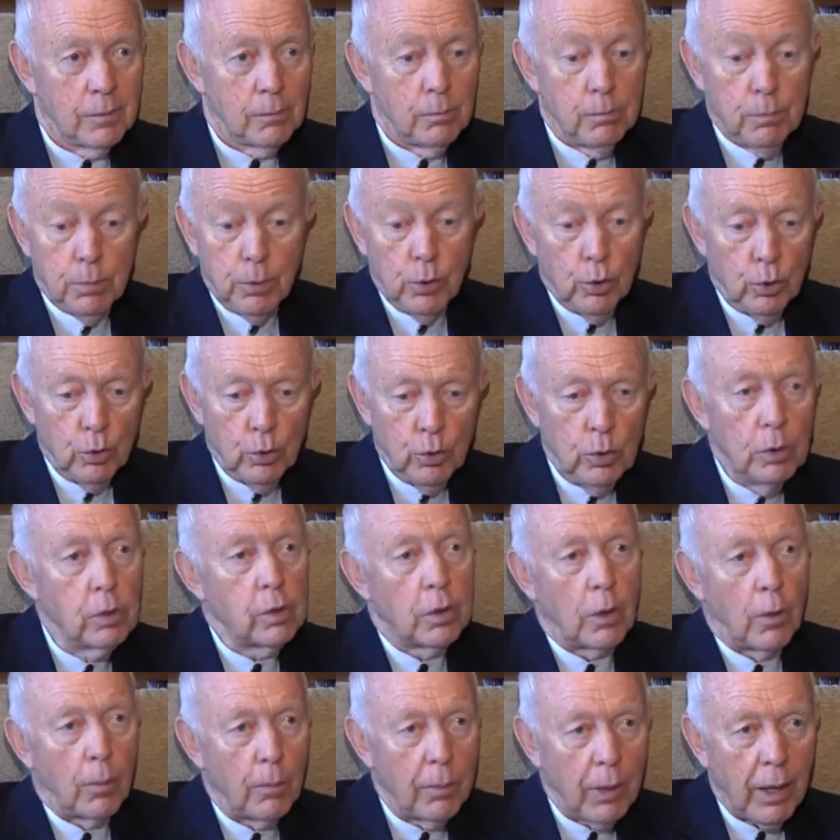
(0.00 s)
blue
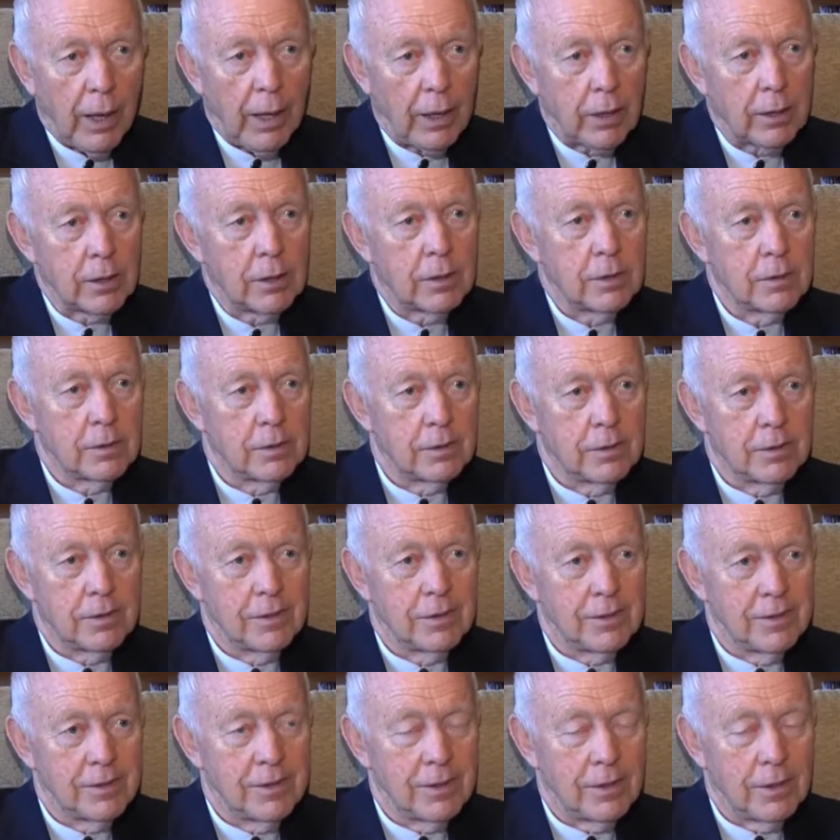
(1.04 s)
or black.
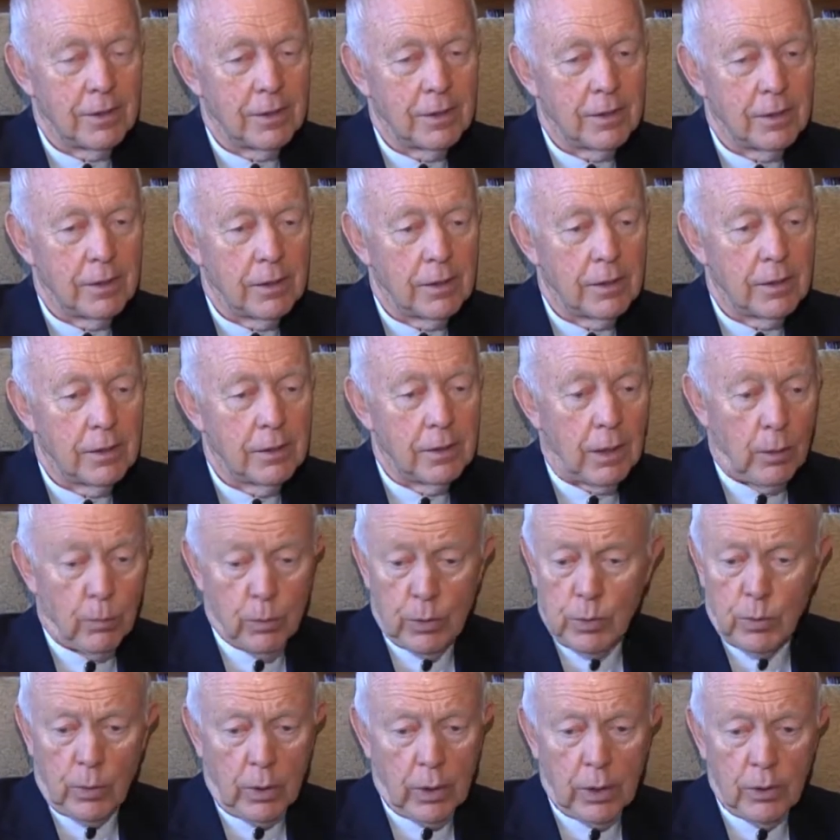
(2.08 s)
And that
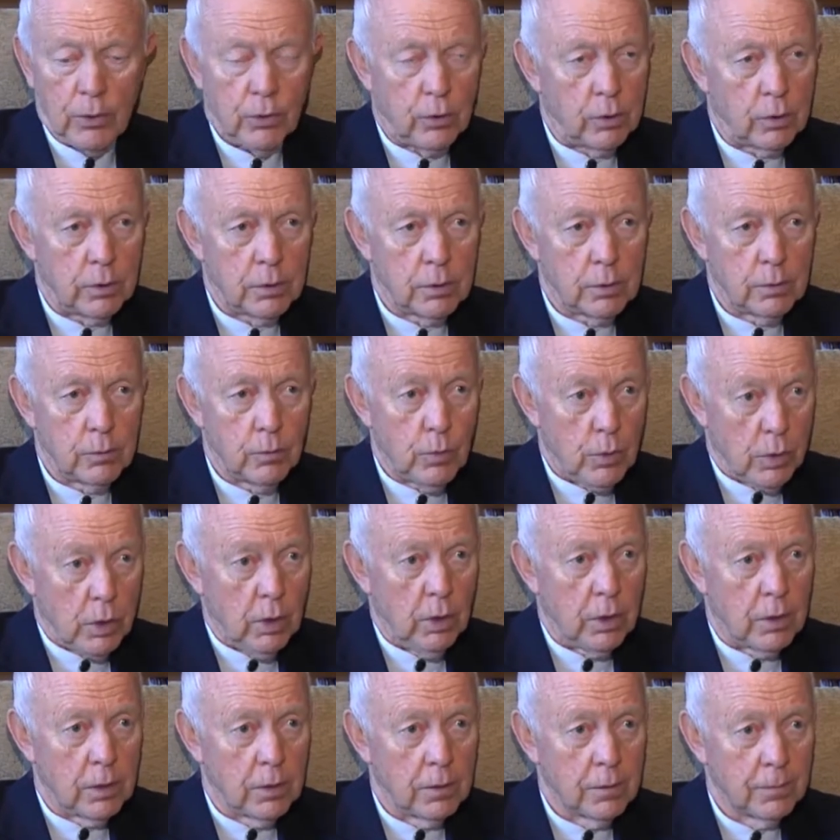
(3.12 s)
was what I thought was
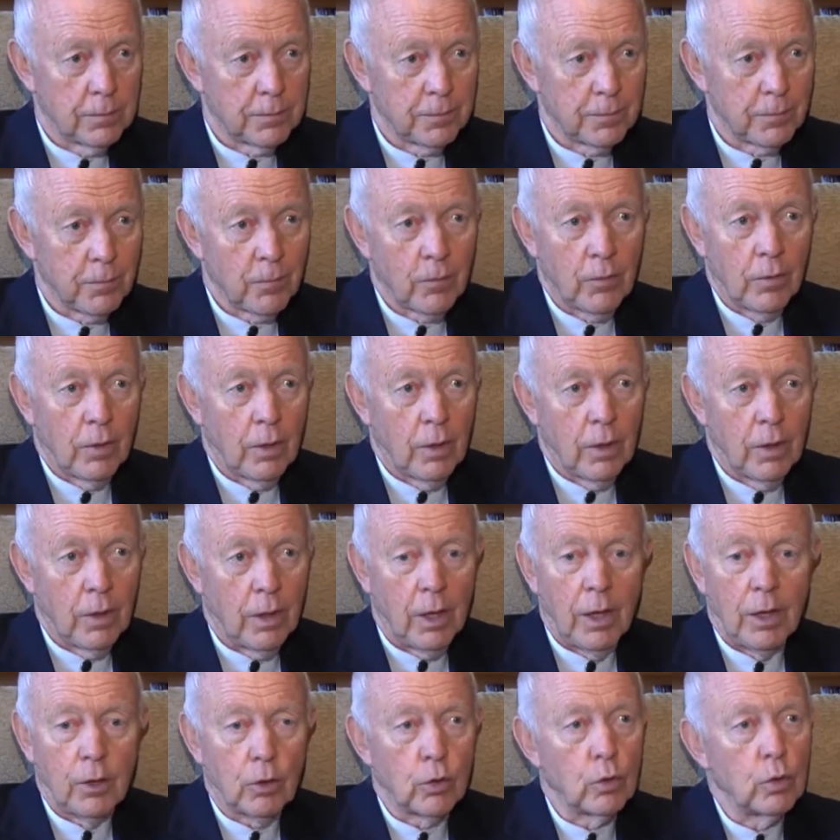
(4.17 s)
good.
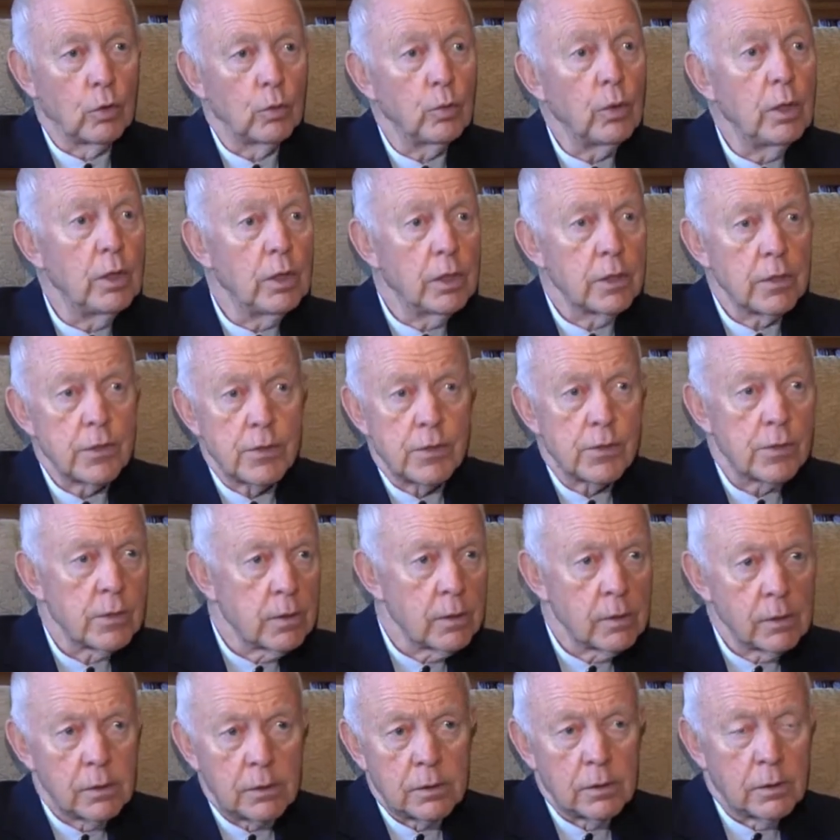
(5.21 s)
And all words.
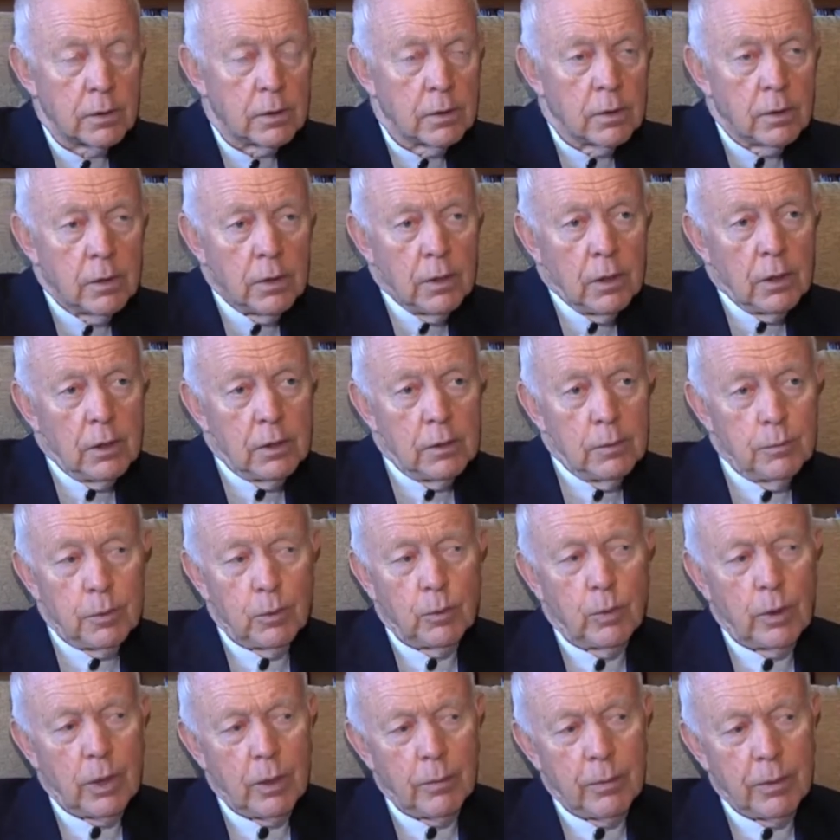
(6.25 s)
But
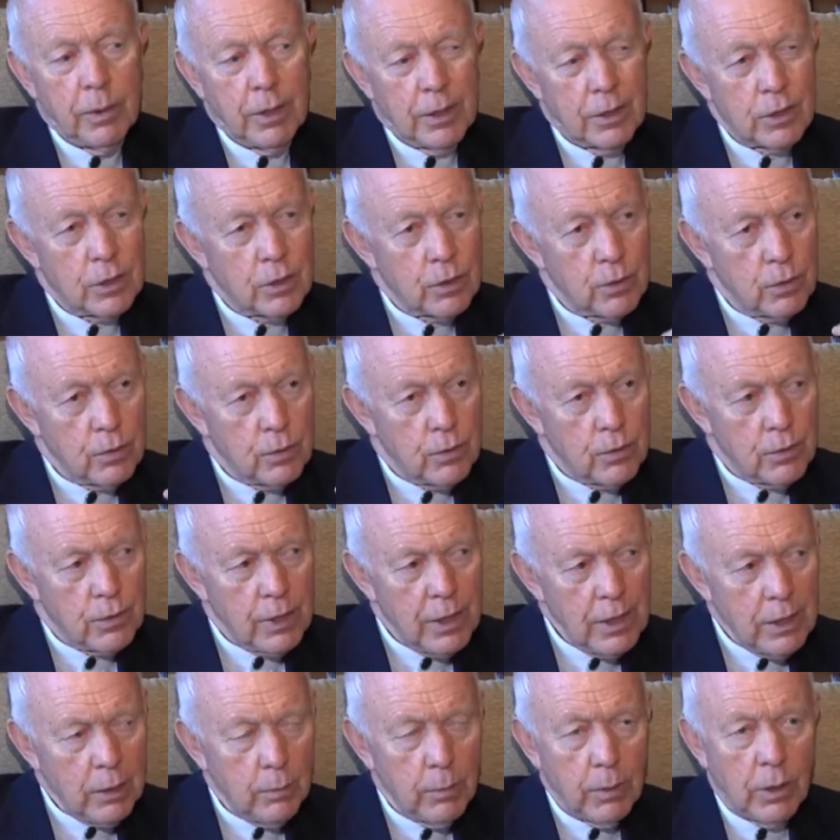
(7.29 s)
when I began to
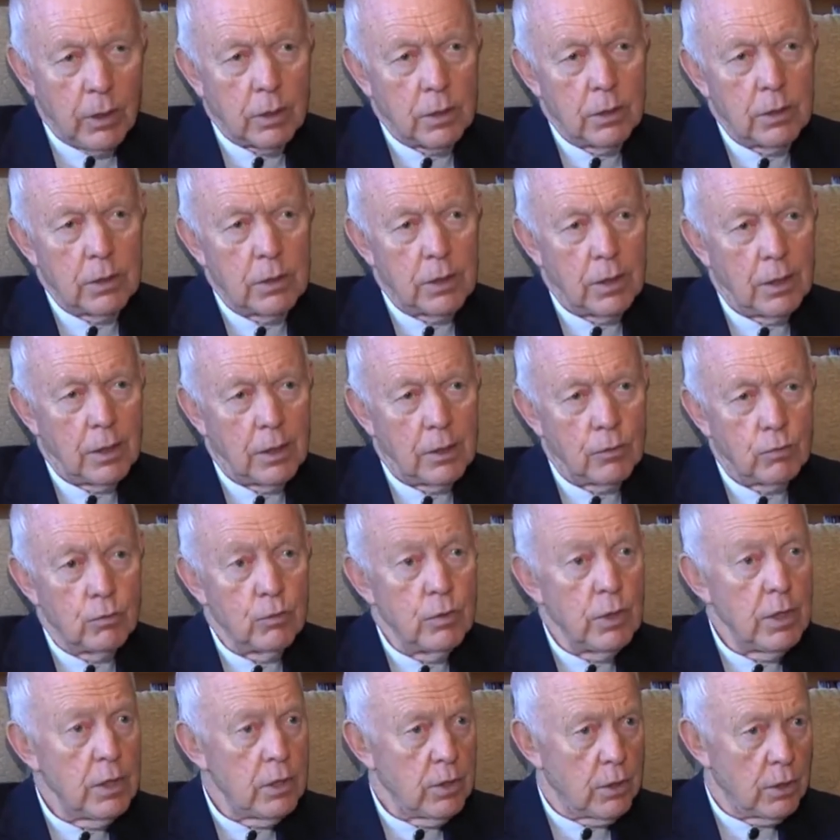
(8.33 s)
think about it and
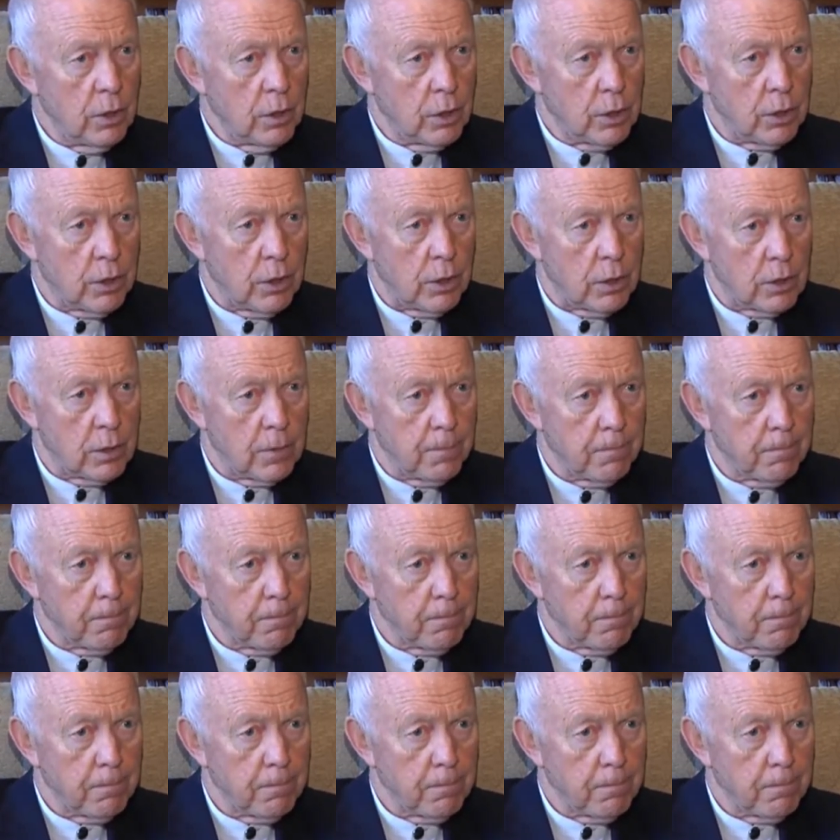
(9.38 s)
research it,